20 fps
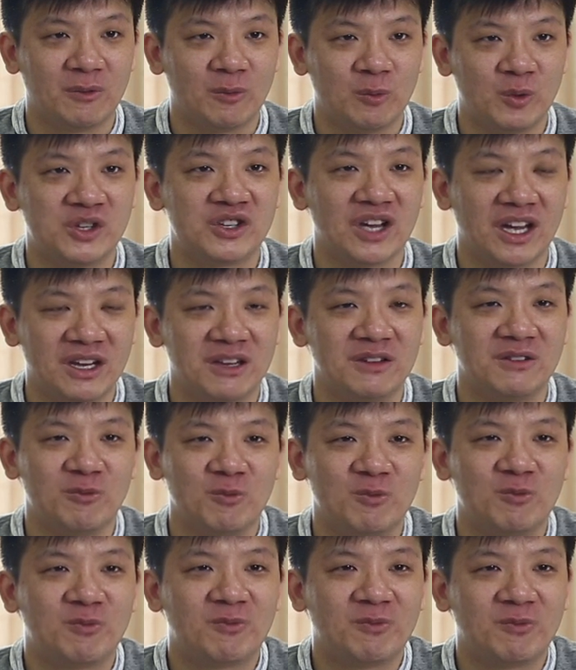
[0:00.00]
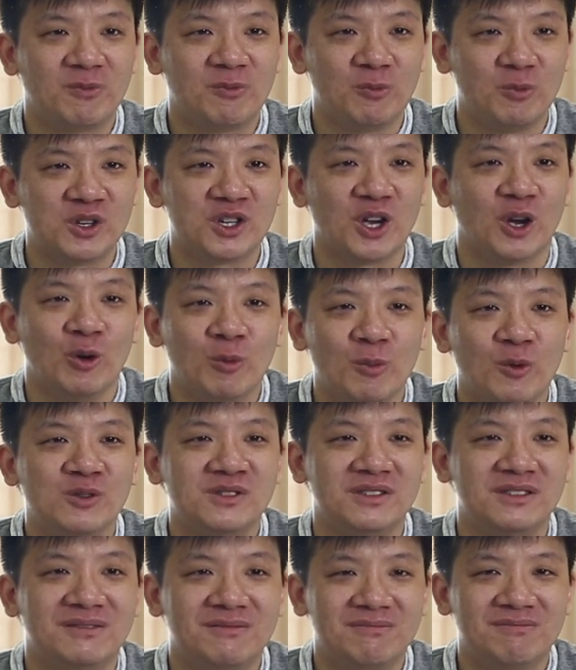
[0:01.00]
which I
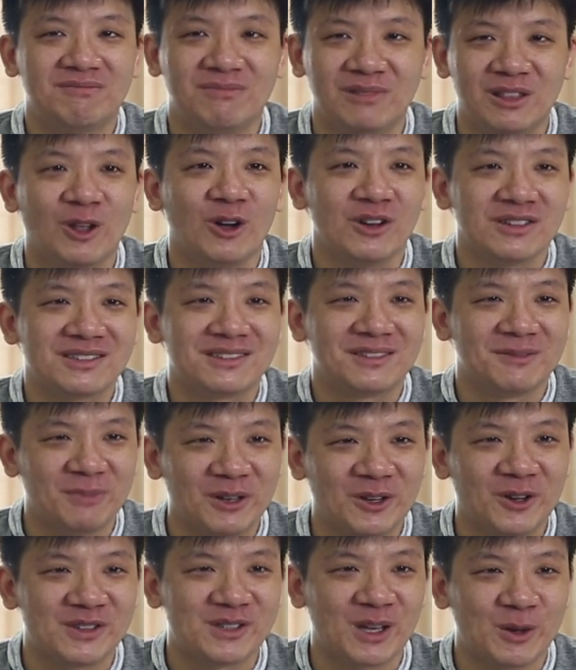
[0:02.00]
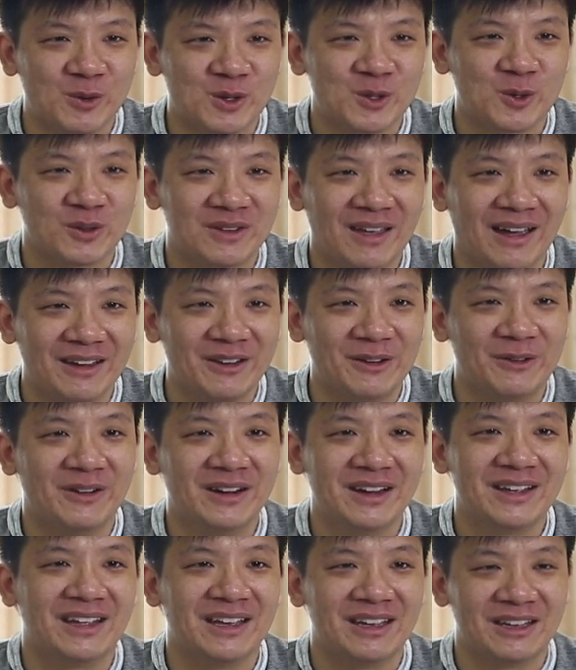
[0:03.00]
almost lost because I was so tired,
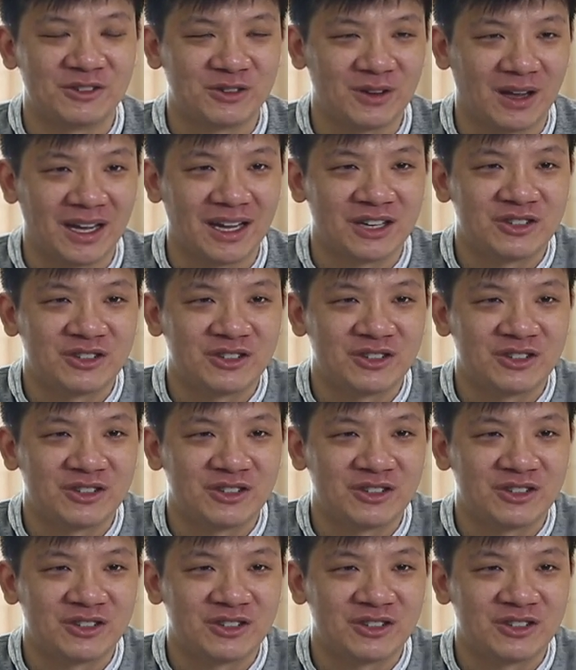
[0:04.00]
right? I